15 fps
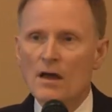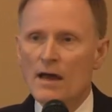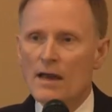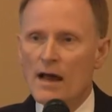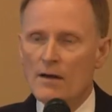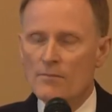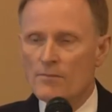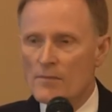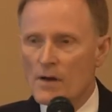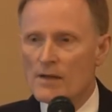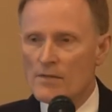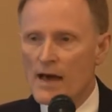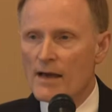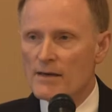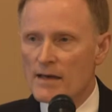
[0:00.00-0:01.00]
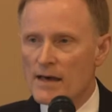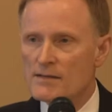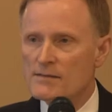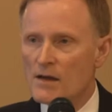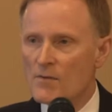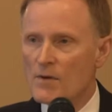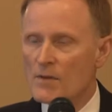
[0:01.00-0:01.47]
And in that
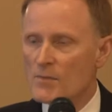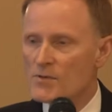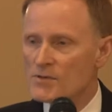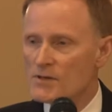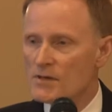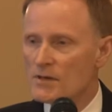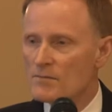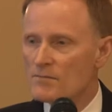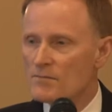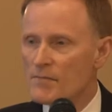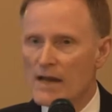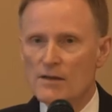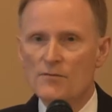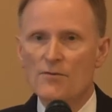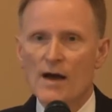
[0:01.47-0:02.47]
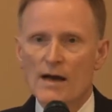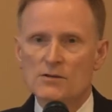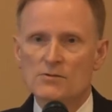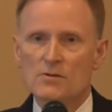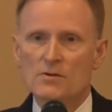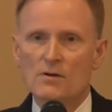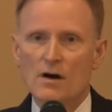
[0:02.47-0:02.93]
case, I represent a
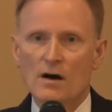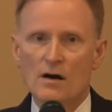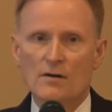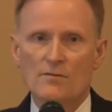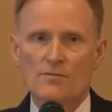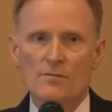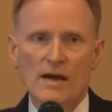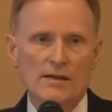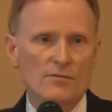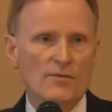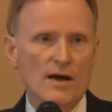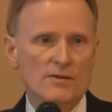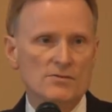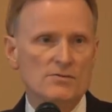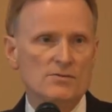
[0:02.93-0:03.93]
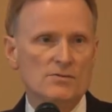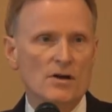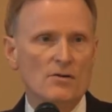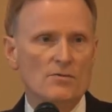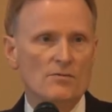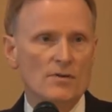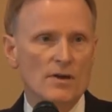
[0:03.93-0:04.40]
manufacturer of manufactured
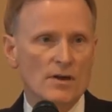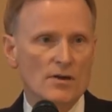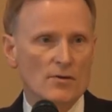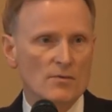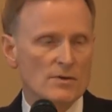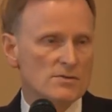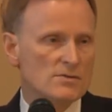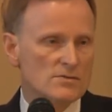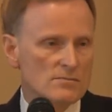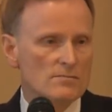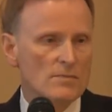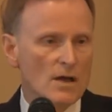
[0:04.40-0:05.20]
stone veneer, which is